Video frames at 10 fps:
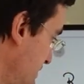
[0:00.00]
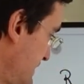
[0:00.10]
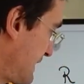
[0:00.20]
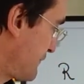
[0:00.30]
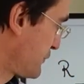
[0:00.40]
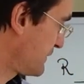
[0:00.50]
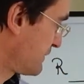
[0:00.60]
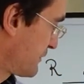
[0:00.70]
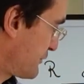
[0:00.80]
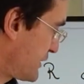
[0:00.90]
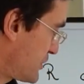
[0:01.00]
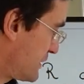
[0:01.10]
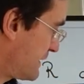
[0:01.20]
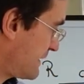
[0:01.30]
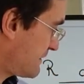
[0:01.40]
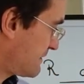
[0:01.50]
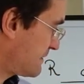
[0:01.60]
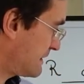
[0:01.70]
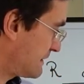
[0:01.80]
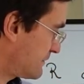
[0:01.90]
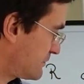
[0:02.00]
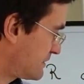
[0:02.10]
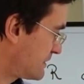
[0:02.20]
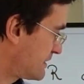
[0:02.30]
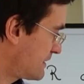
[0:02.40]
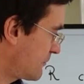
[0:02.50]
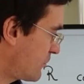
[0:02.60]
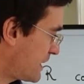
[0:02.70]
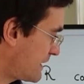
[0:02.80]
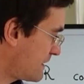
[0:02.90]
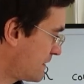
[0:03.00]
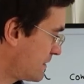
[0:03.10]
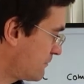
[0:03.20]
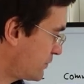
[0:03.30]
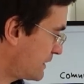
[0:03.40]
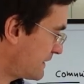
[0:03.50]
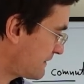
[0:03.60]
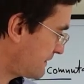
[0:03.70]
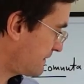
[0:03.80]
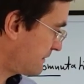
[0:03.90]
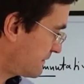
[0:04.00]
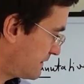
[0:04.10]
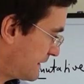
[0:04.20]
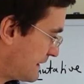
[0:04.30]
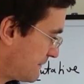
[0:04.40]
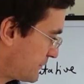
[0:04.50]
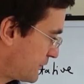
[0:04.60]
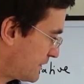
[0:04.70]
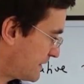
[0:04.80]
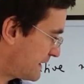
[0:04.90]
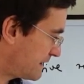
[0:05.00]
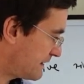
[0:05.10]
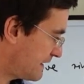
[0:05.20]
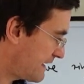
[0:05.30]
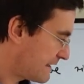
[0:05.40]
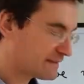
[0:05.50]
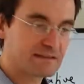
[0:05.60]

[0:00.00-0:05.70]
take first the differential in x, tensor y, plus then up to sine x